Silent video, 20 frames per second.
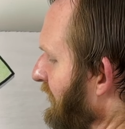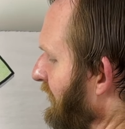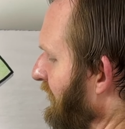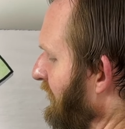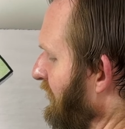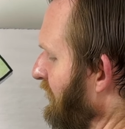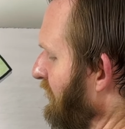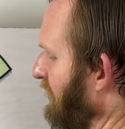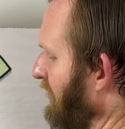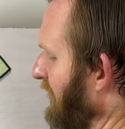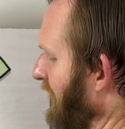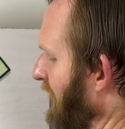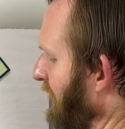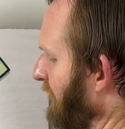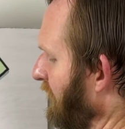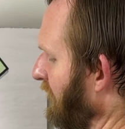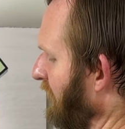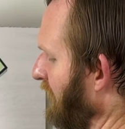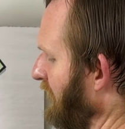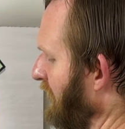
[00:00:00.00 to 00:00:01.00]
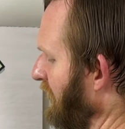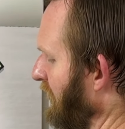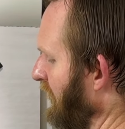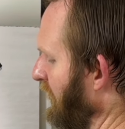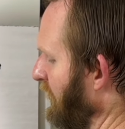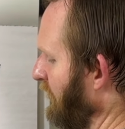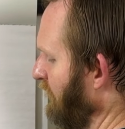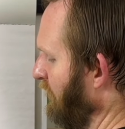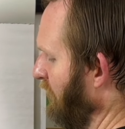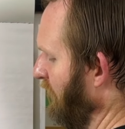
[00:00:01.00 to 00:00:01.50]
and overlap,
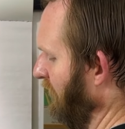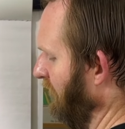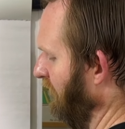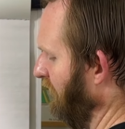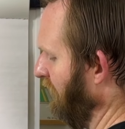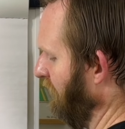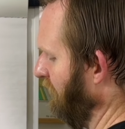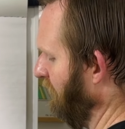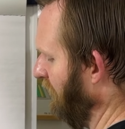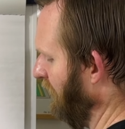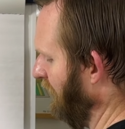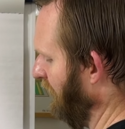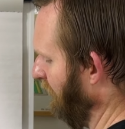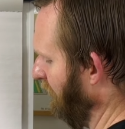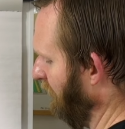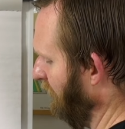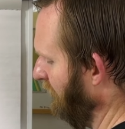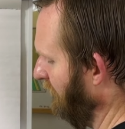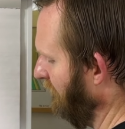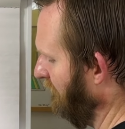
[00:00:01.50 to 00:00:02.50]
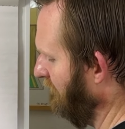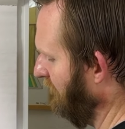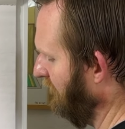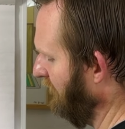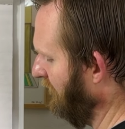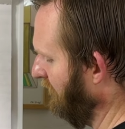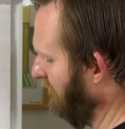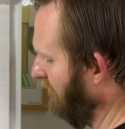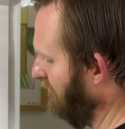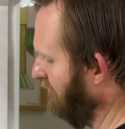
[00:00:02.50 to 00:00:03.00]
but sometimes
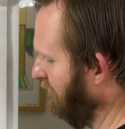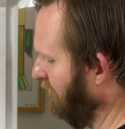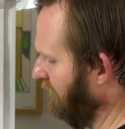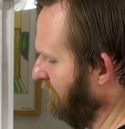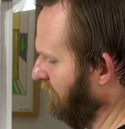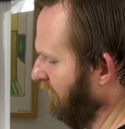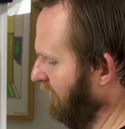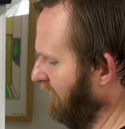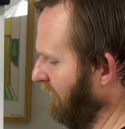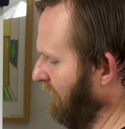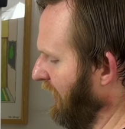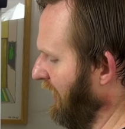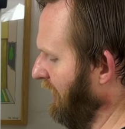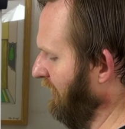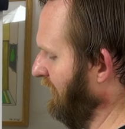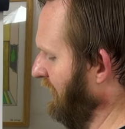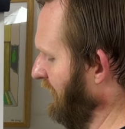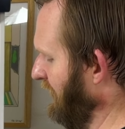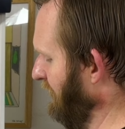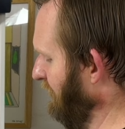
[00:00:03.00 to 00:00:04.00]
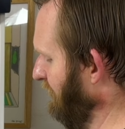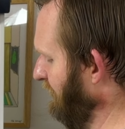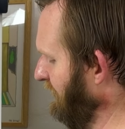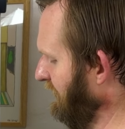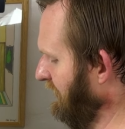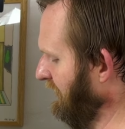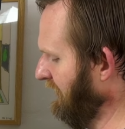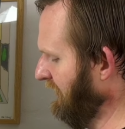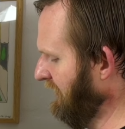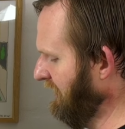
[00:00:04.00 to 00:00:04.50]
there's also some outliers where it's
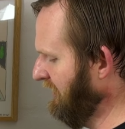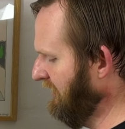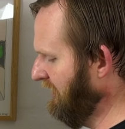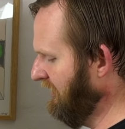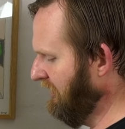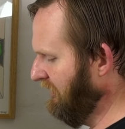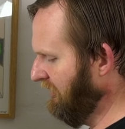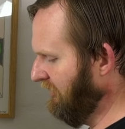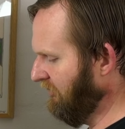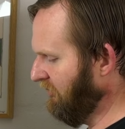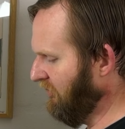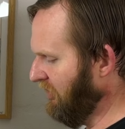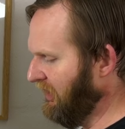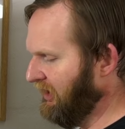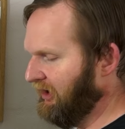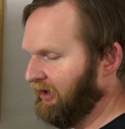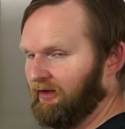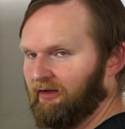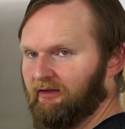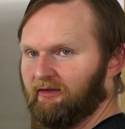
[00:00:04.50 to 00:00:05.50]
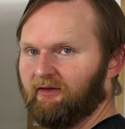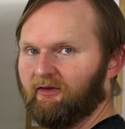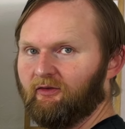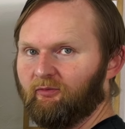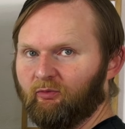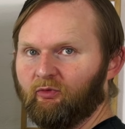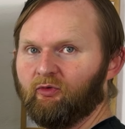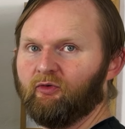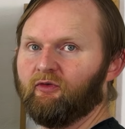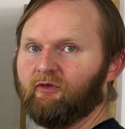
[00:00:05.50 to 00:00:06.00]
like, why did this
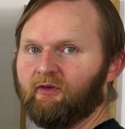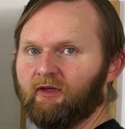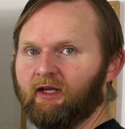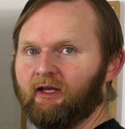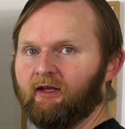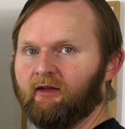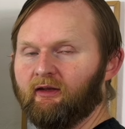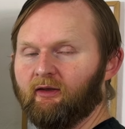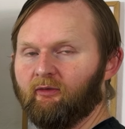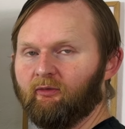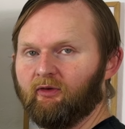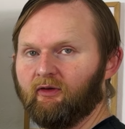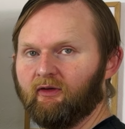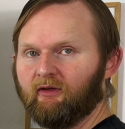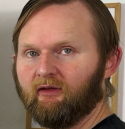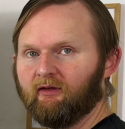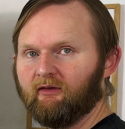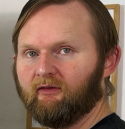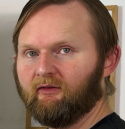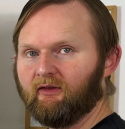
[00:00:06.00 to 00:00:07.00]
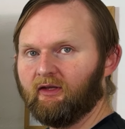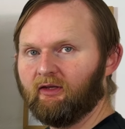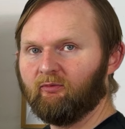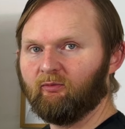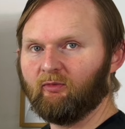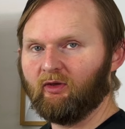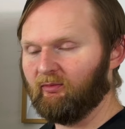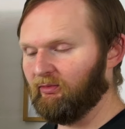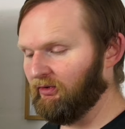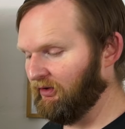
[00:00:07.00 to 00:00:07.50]
person end down here? That's
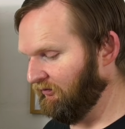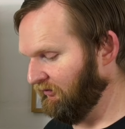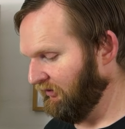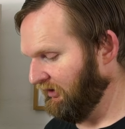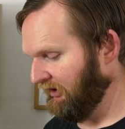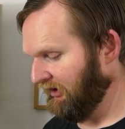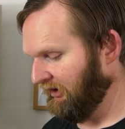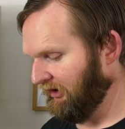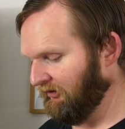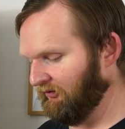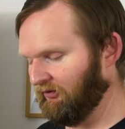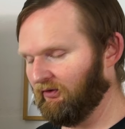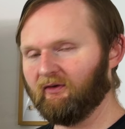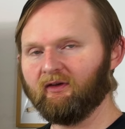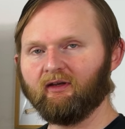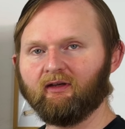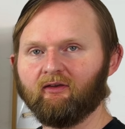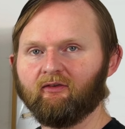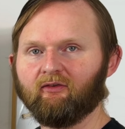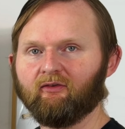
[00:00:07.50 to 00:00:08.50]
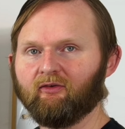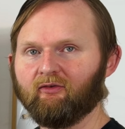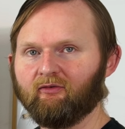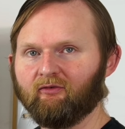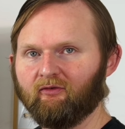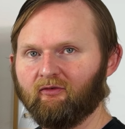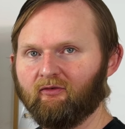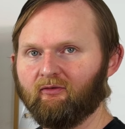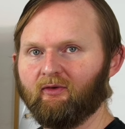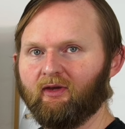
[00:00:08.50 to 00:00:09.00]
maybe a really interesting
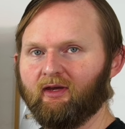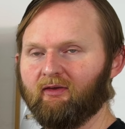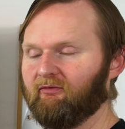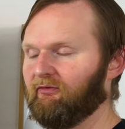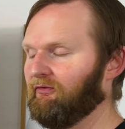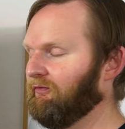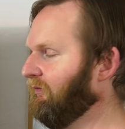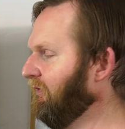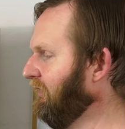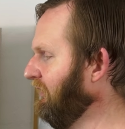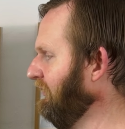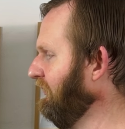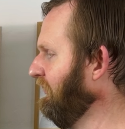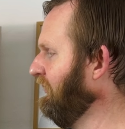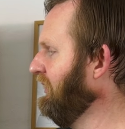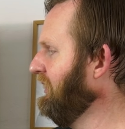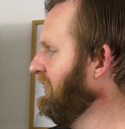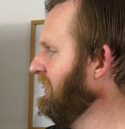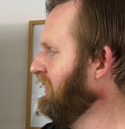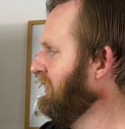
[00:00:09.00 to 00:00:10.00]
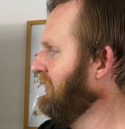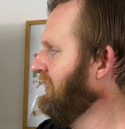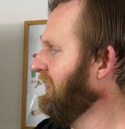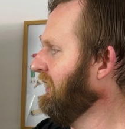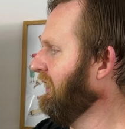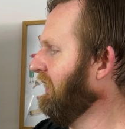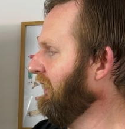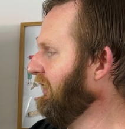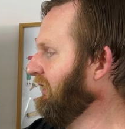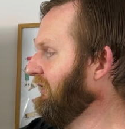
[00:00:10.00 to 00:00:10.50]
discussion to have. So
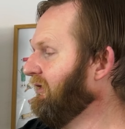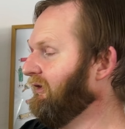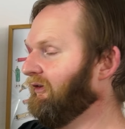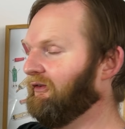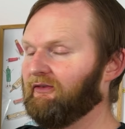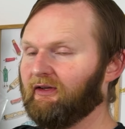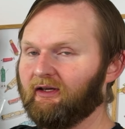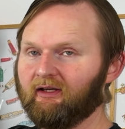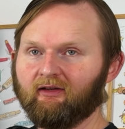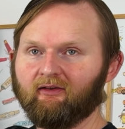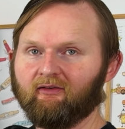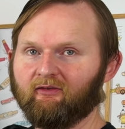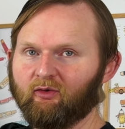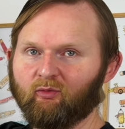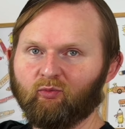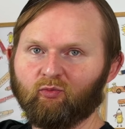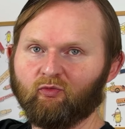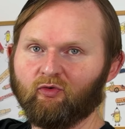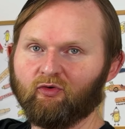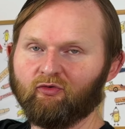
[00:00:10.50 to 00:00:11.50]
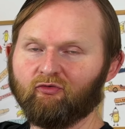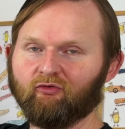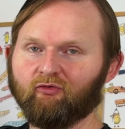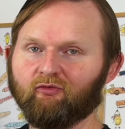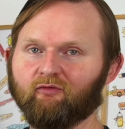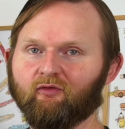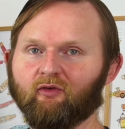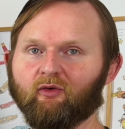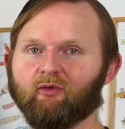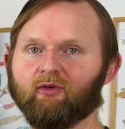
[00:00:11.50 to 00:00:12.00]
again, the second step, 1-2
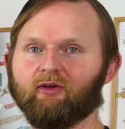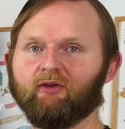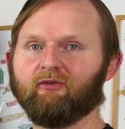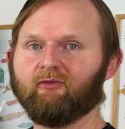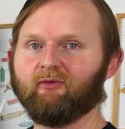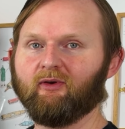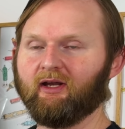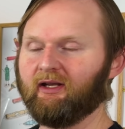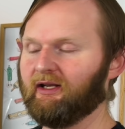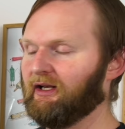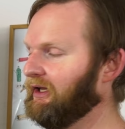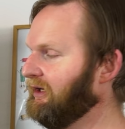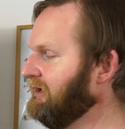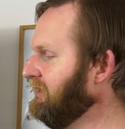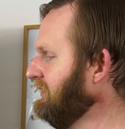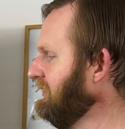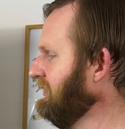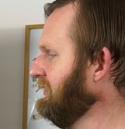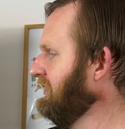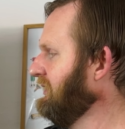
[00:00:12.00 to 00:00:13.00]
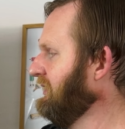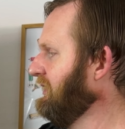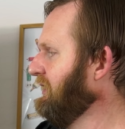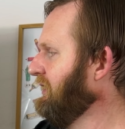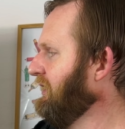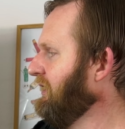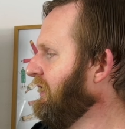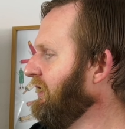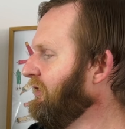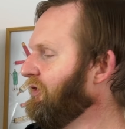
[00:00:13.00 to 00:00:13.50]
for all, is quite nice.
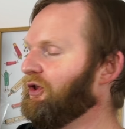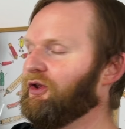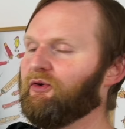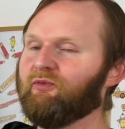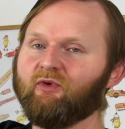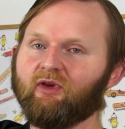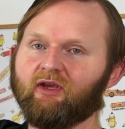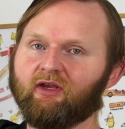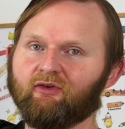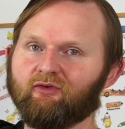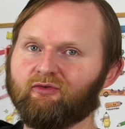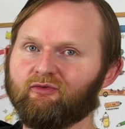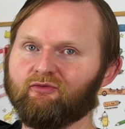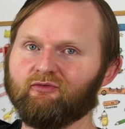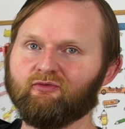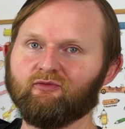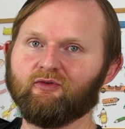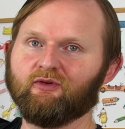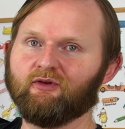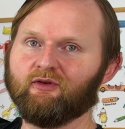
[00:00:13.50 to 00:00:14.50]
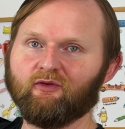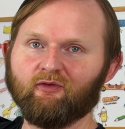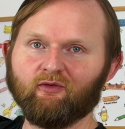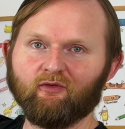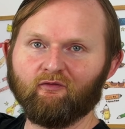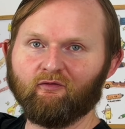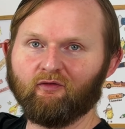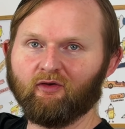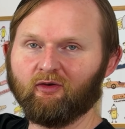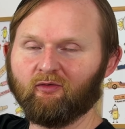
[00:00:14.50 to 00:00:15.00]
And then we can do
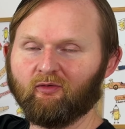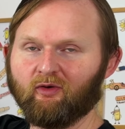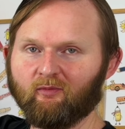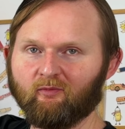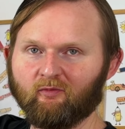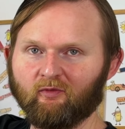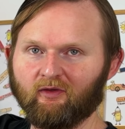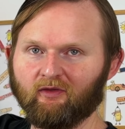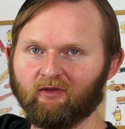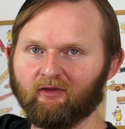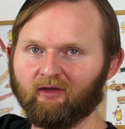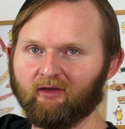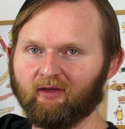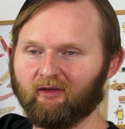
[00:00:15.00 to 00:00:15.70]
follow up with